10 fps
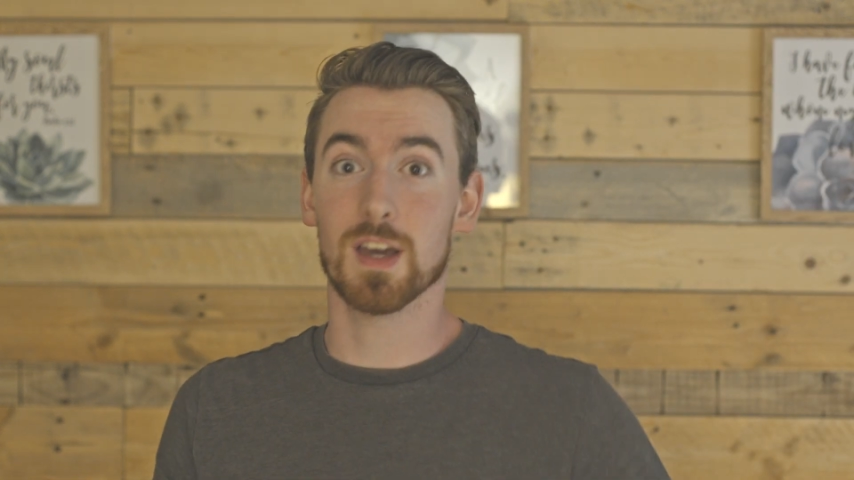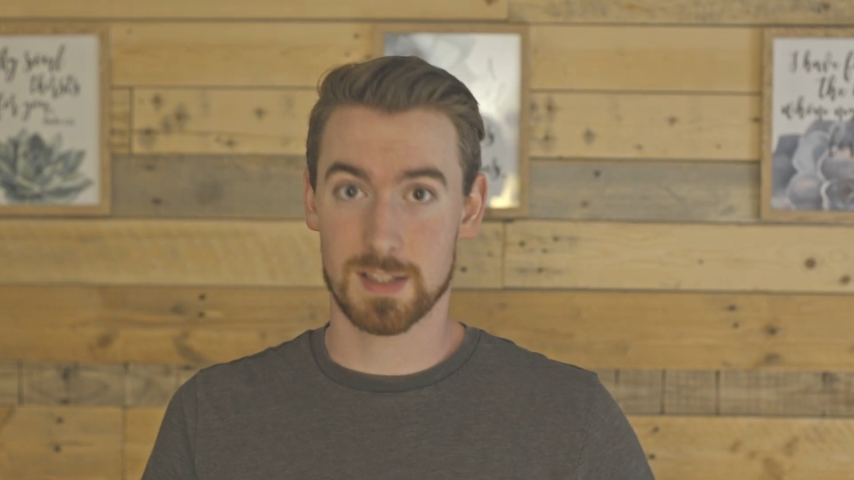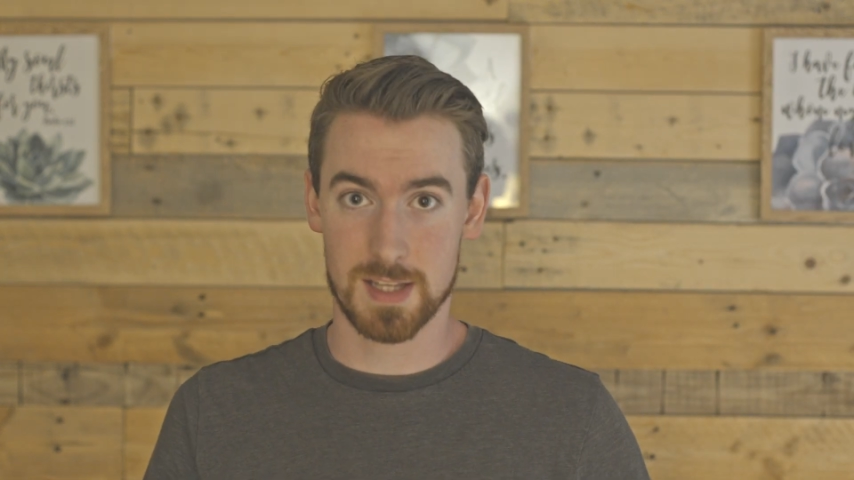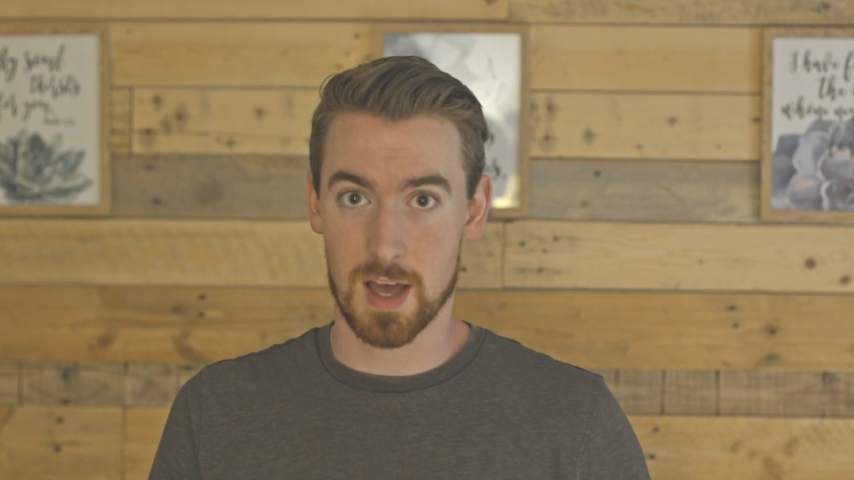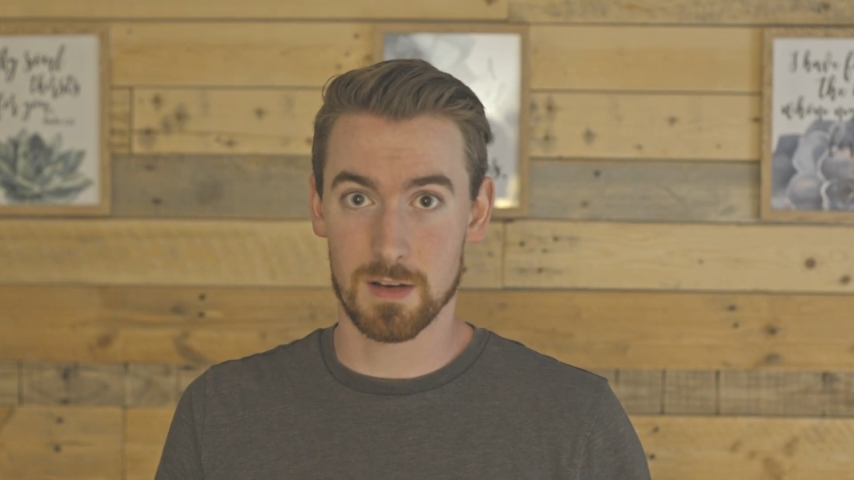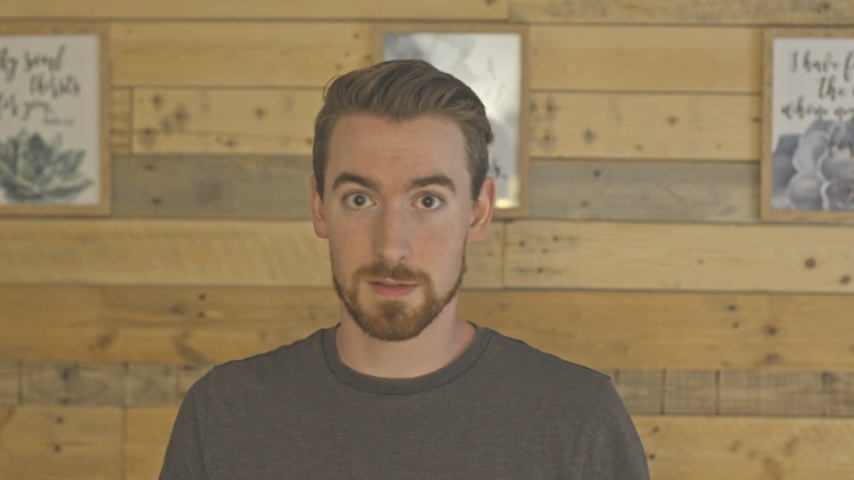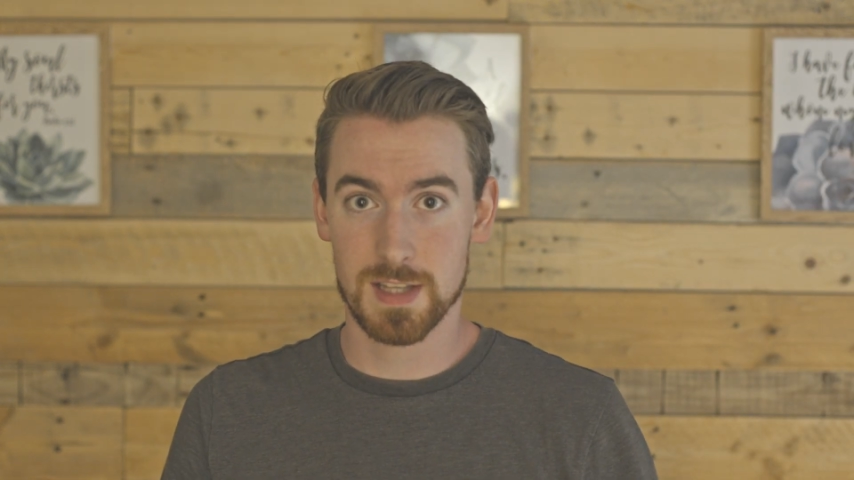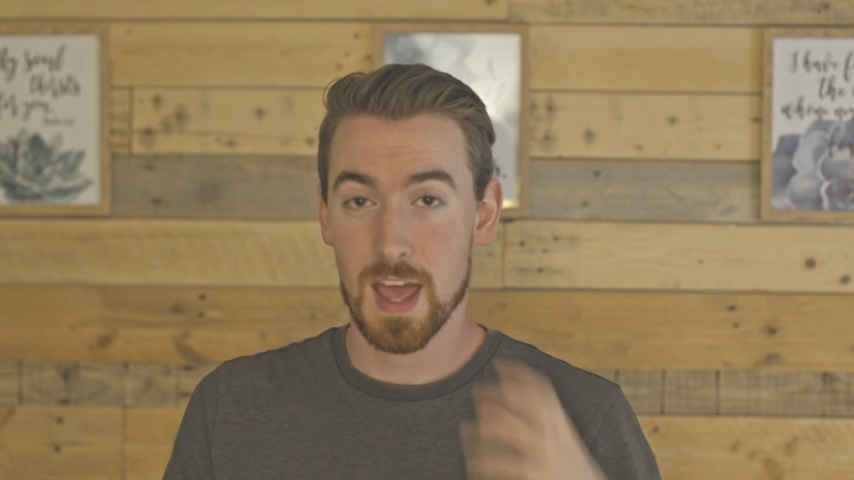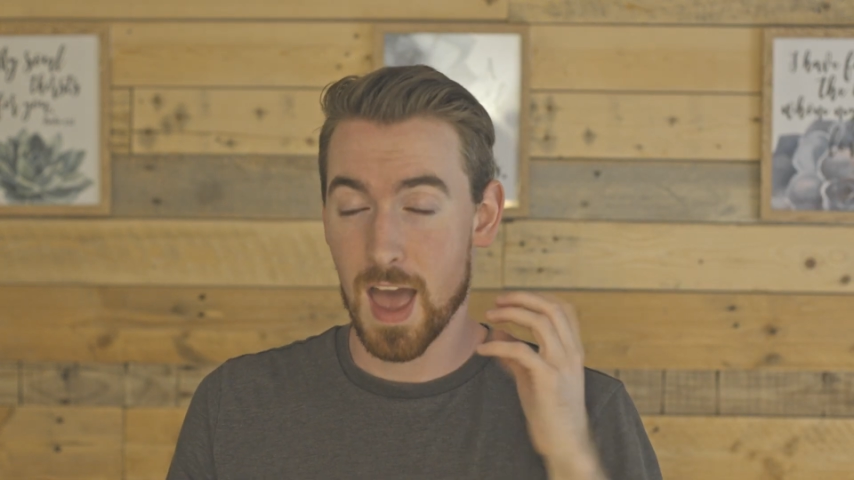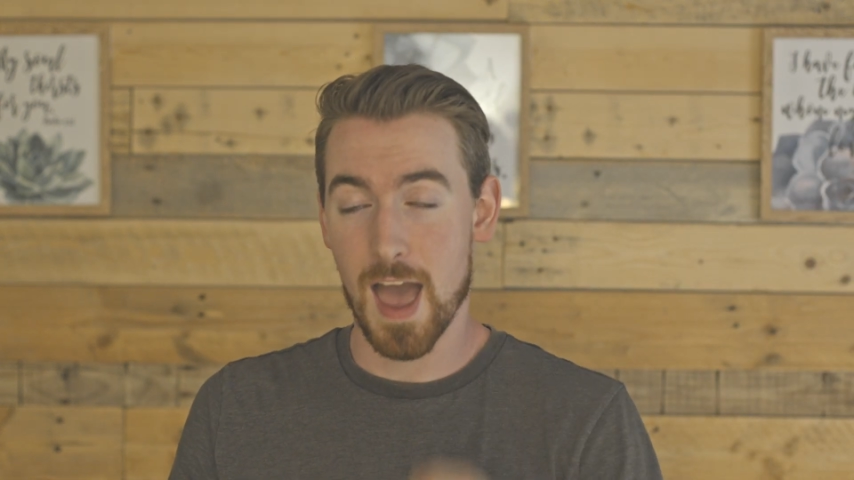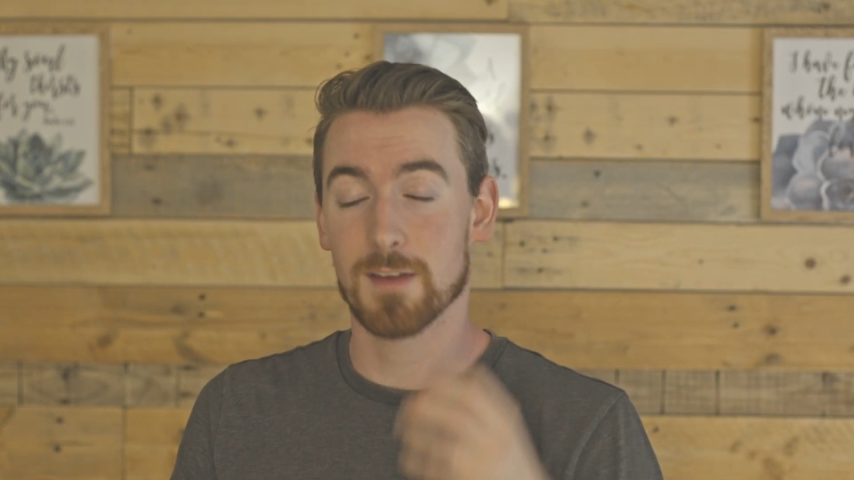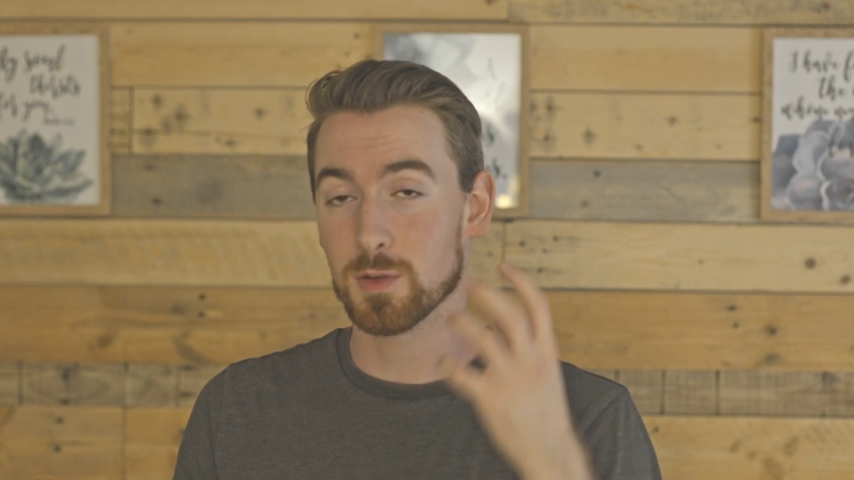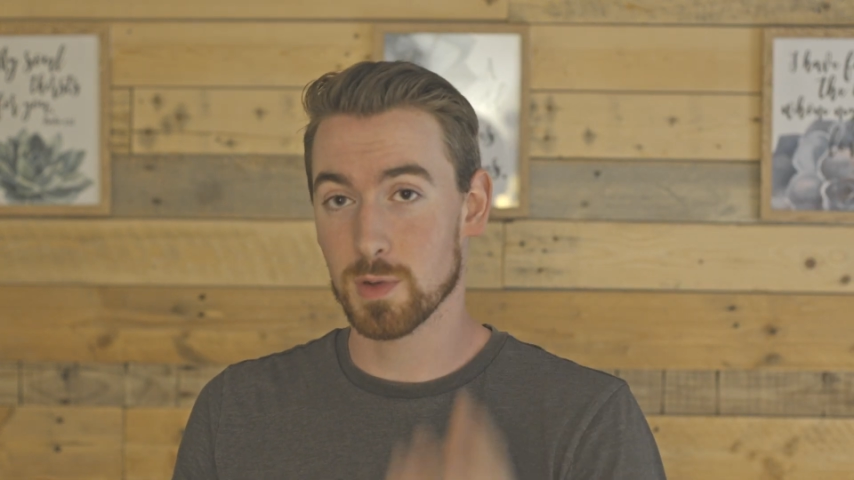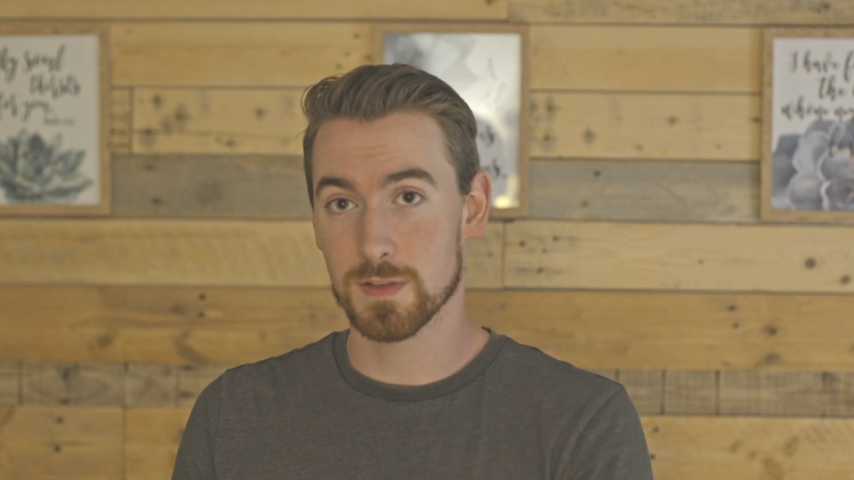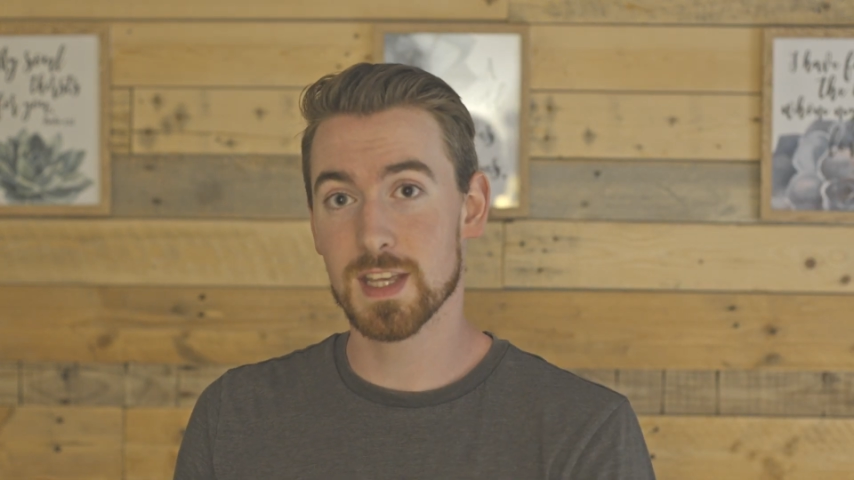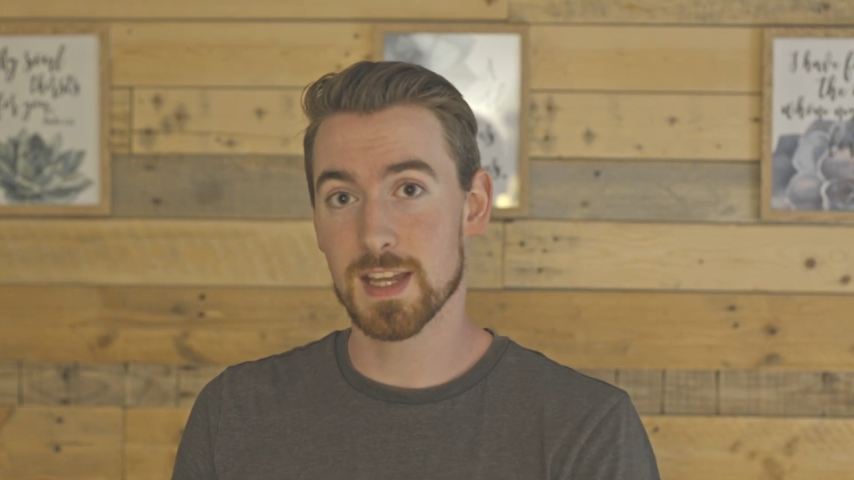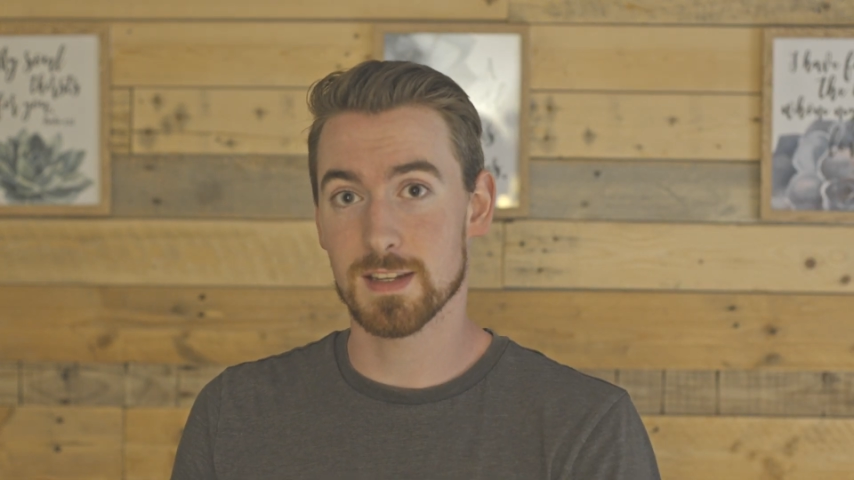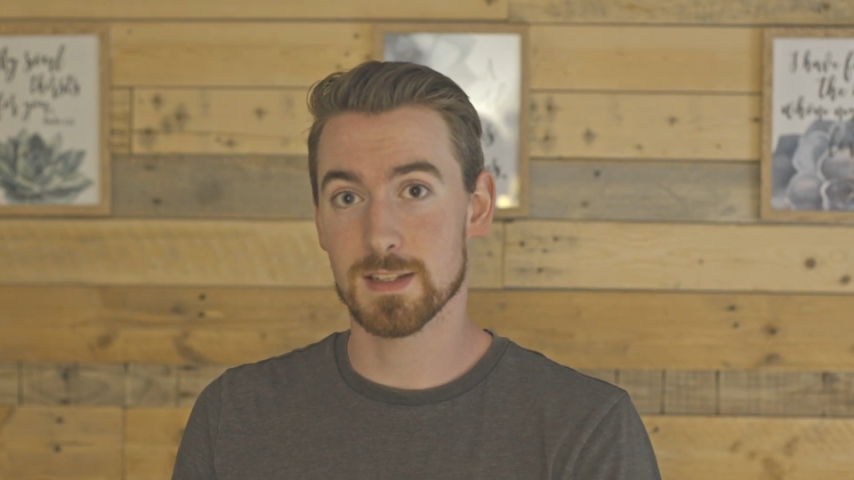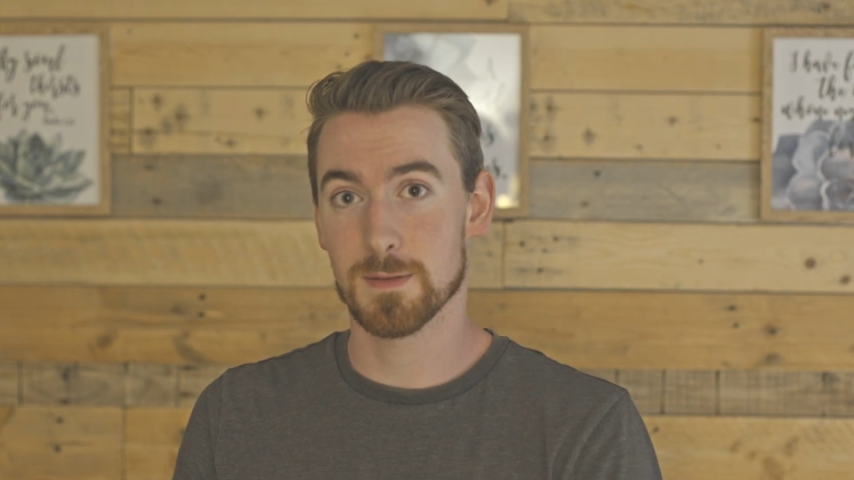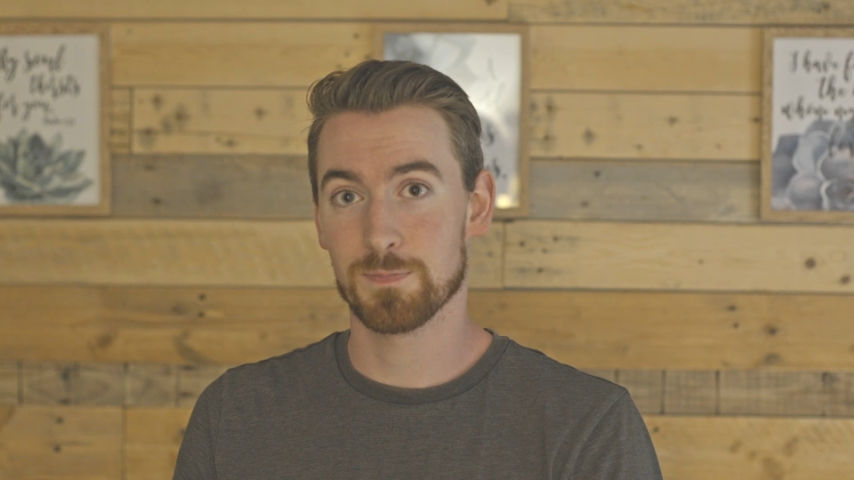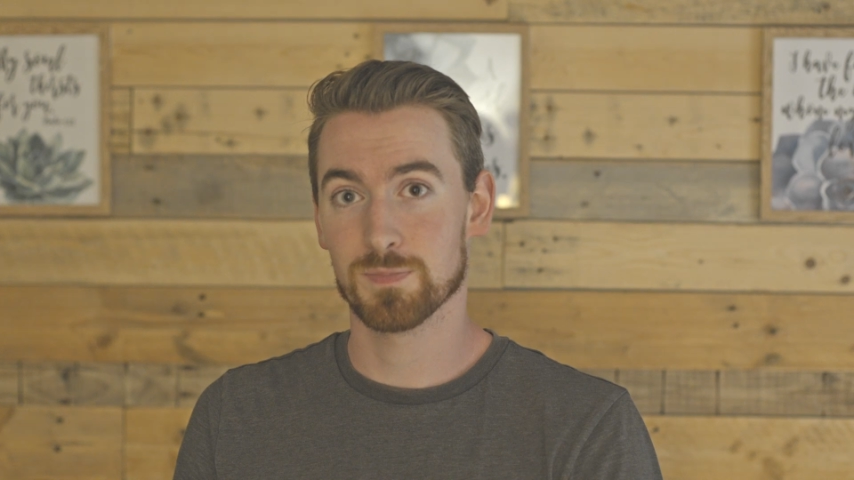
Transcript: ourselves after we've sinned.